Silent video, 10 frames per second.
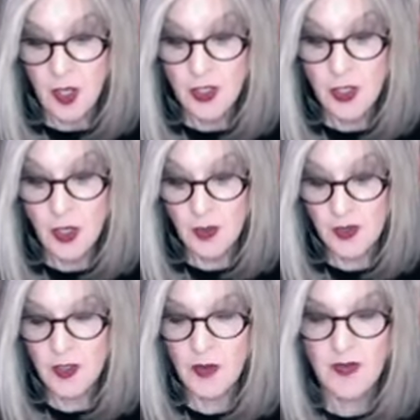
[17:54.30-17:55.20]
Jones, a
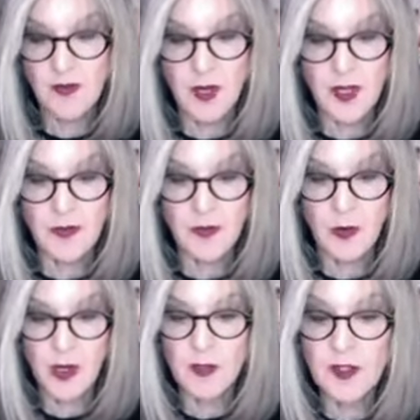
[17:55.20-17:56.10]
great friend of
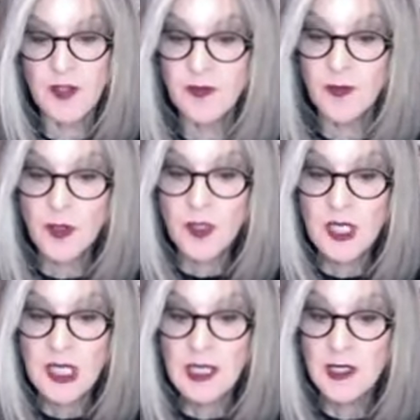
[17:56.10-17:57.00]
Freud, was the first
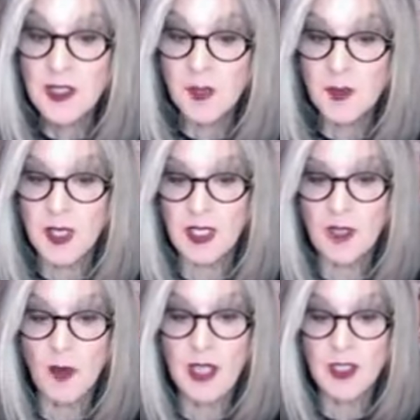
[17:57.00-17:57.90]
English-speaking
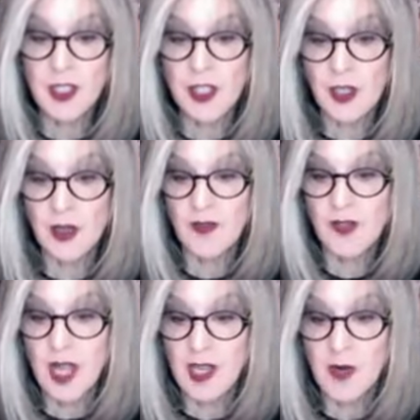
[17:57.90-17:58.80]
practitioner of
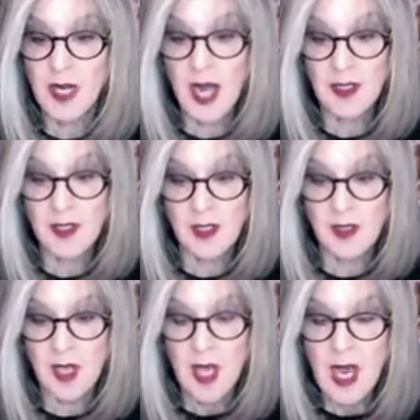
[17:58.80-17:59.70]
psychoanalysis
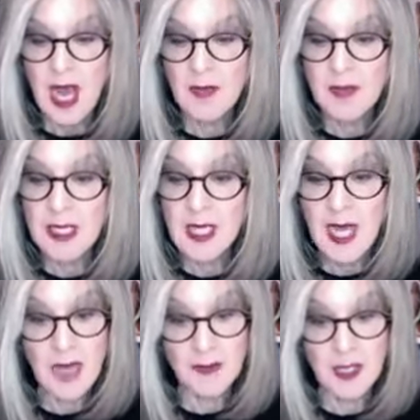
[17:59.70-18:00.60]
and
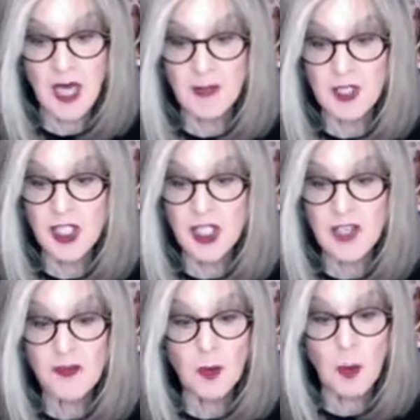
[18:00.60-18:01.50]
had become its
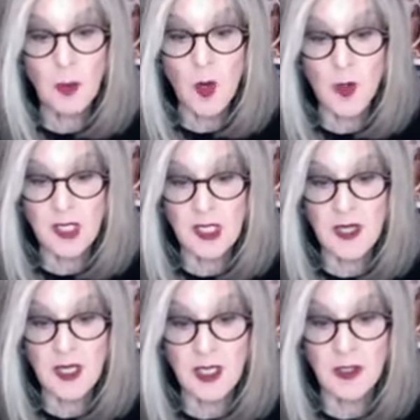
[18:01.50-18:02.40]
chief proponent in the
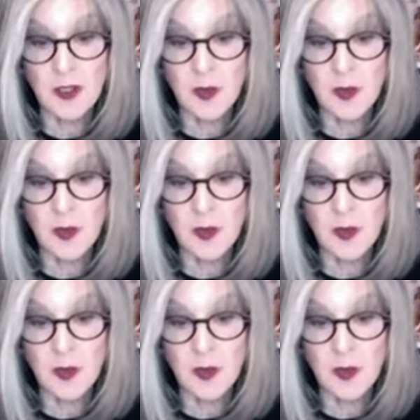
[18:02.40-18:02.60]
English